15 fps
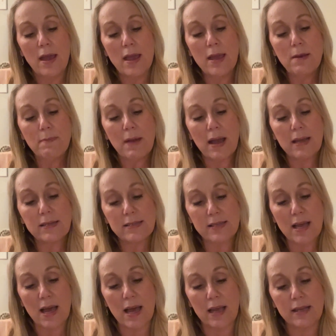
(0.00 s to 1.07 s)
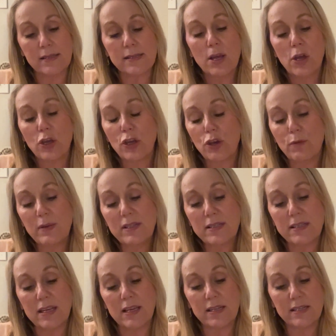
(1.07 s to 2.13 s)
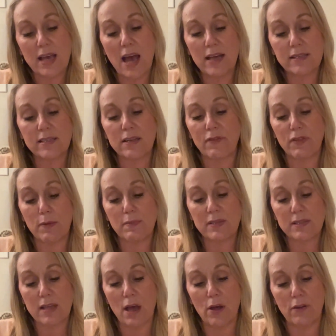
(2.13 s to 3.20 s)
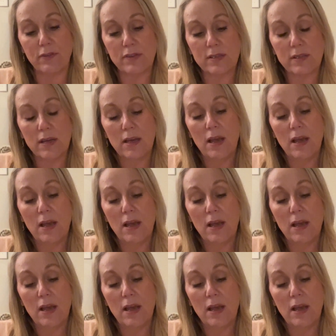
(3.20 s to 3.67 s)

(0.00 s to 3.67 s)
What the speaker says: In my size, humans see a test of themselves.